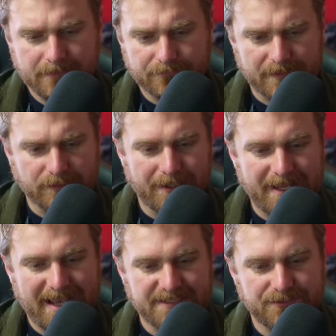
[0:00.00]
front line
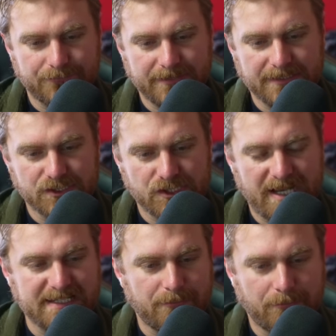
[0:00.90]
hasn't really
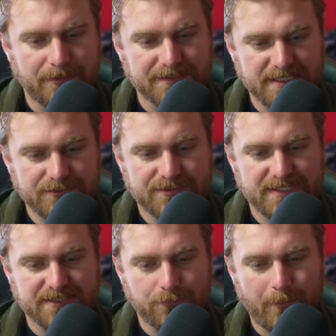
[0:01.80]
changed. But what is
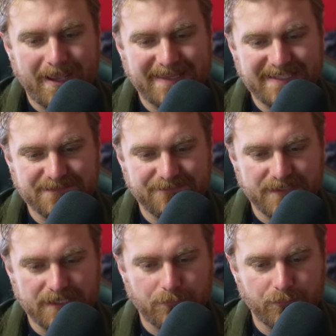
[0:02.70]
interesting is where these
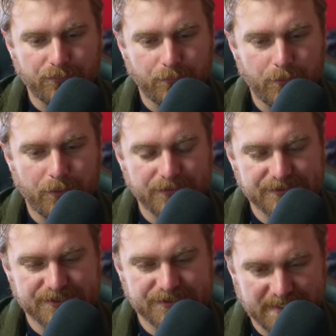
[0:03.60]
vehicles were
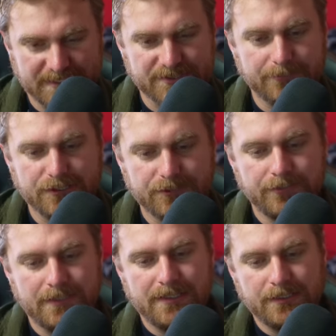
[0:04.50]
seen. So we knew
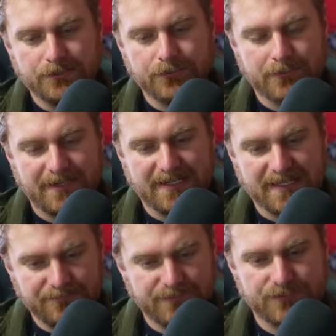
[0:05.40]
Ukrainian
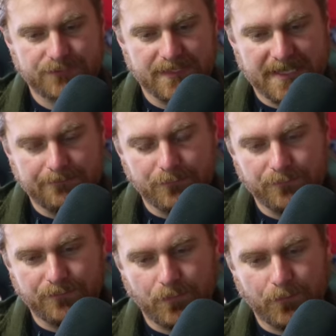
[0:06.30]
infantry had
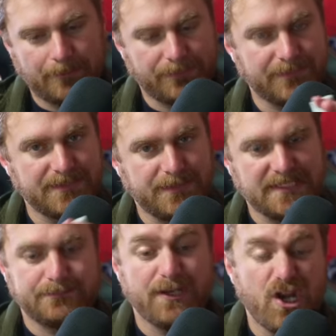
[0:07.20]
moved forward up through these
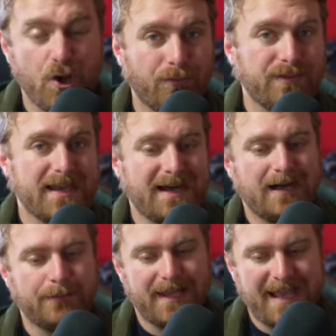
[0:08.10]
pits, but not the
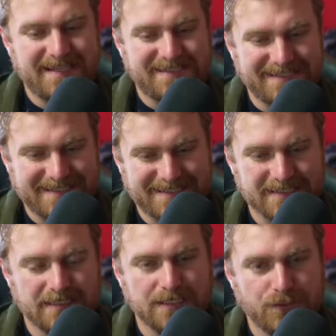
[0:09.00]
armoured asset to
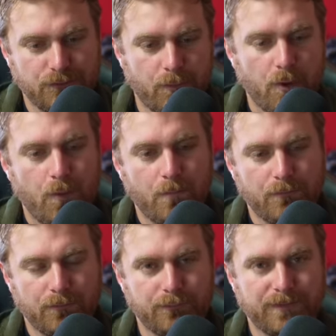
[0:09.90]
continue
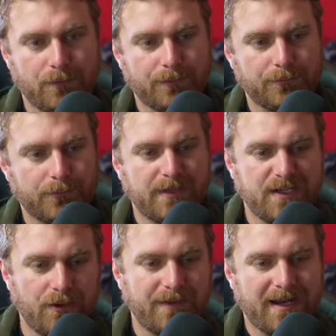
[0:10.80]
moving on through. We
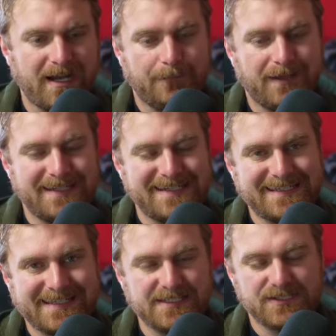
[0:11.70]
know that armour
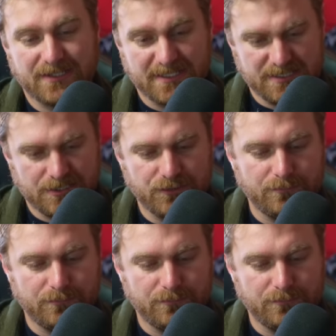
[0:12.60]
needs to continue